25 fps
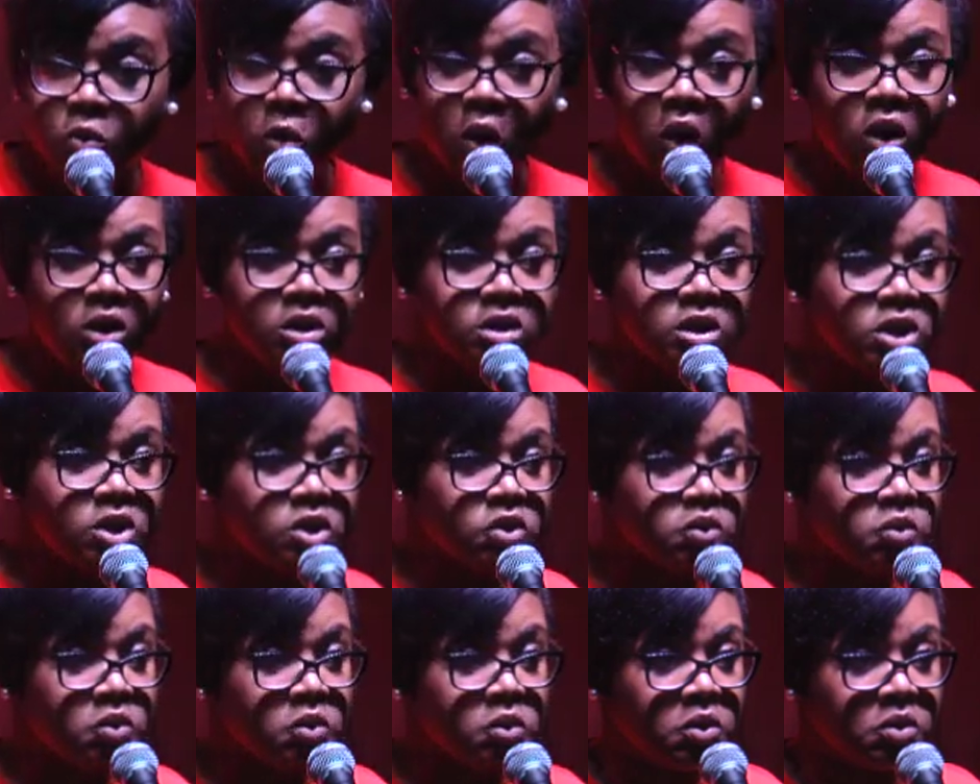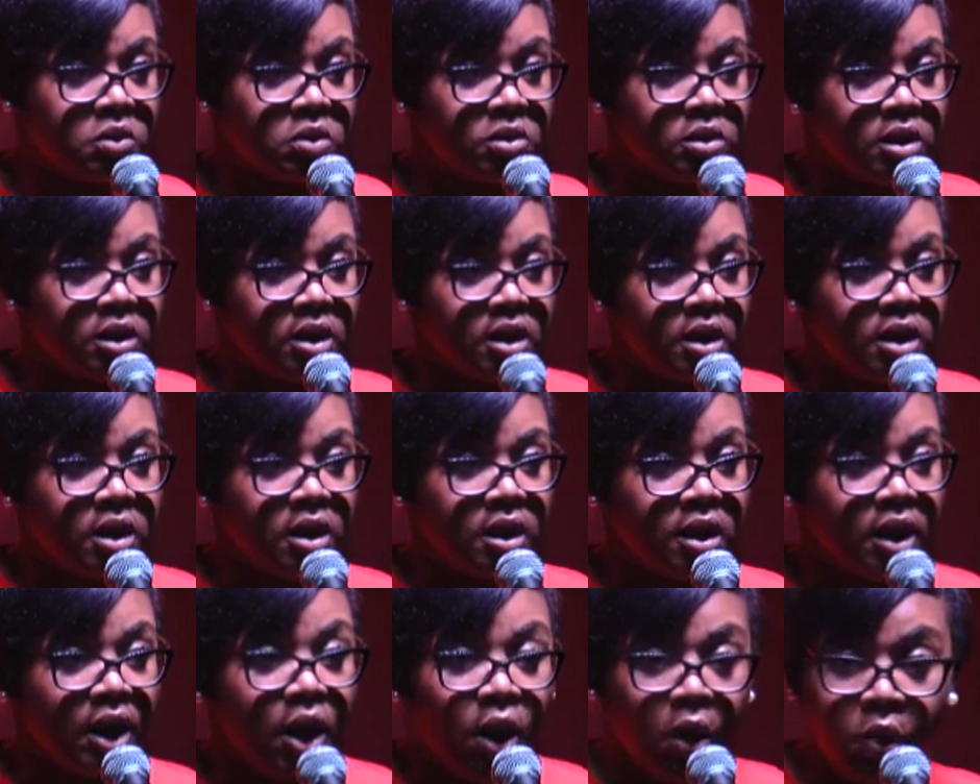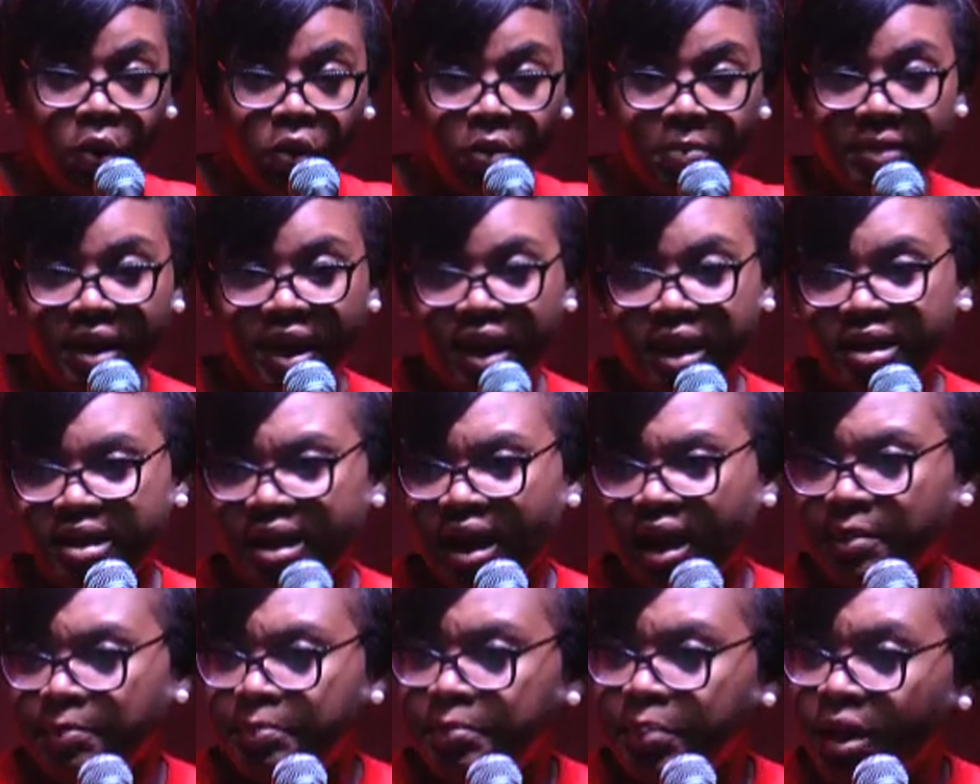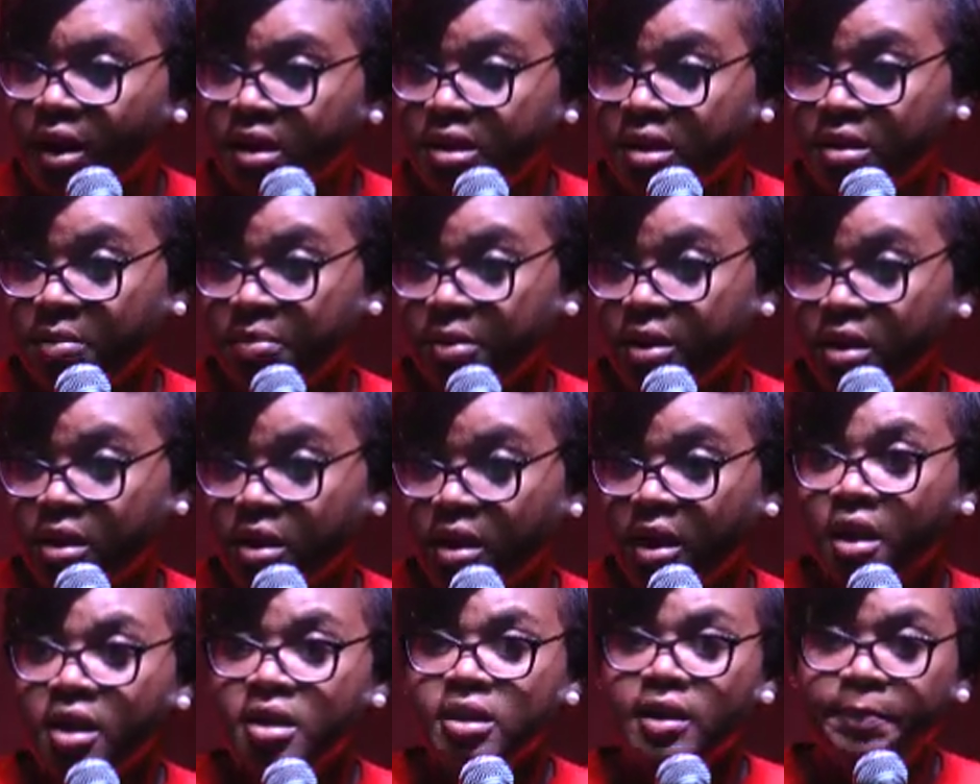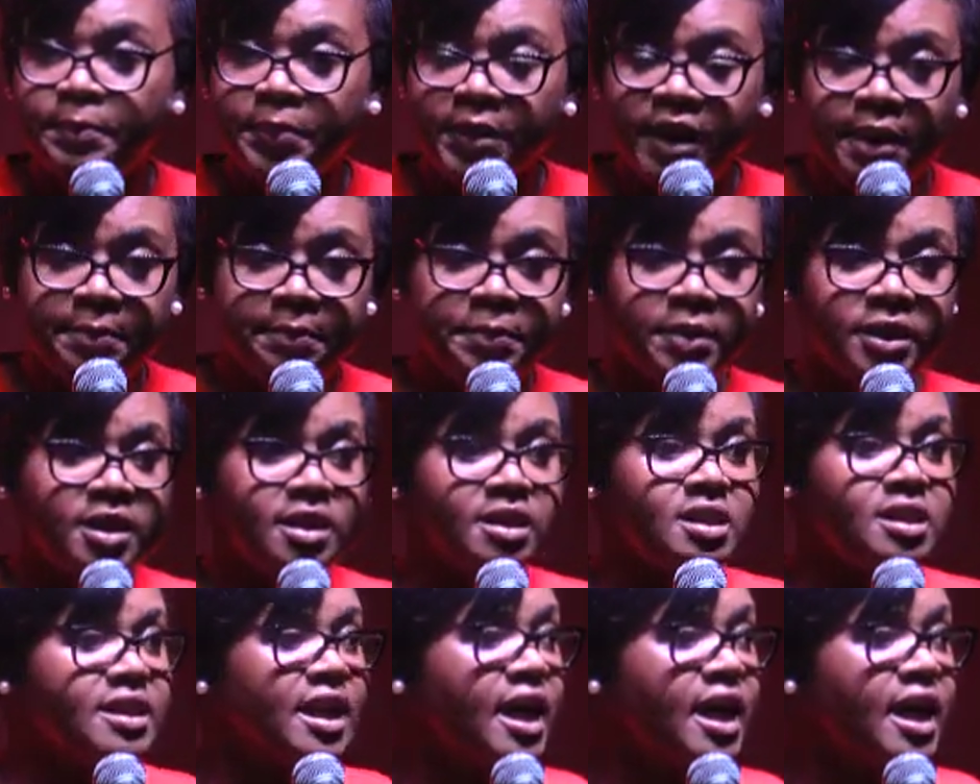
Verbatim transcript: want to. Who made that possible? The People's